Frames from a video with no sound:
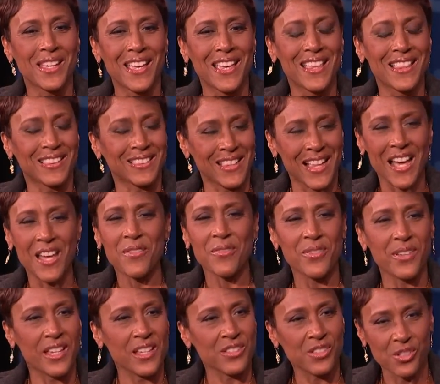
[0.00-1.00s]
life
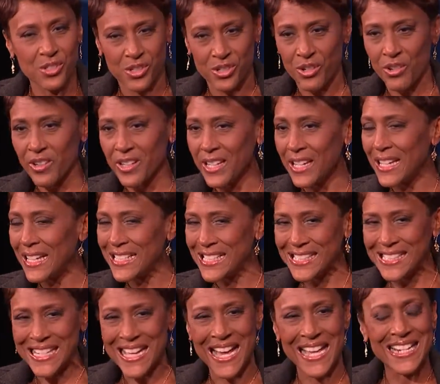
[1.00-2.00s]
is a journey. It's
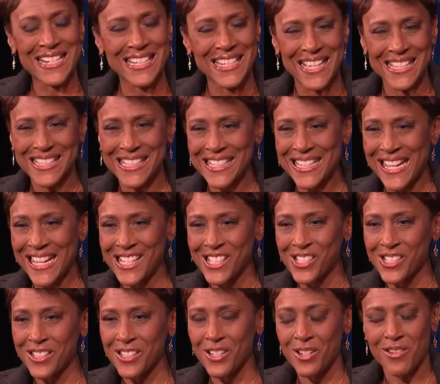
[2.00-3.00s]
not a
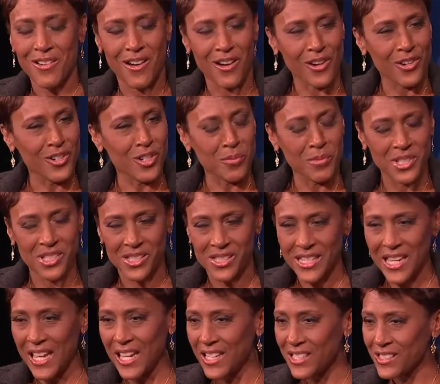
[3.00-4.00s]
destination. There are no
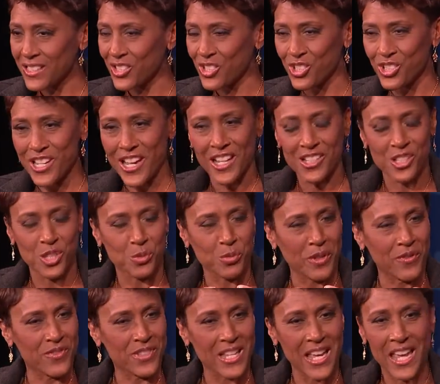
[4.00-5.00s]
mistakes. There's chances
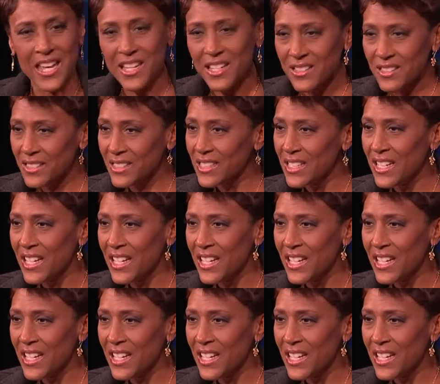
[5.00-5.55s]
we've taken.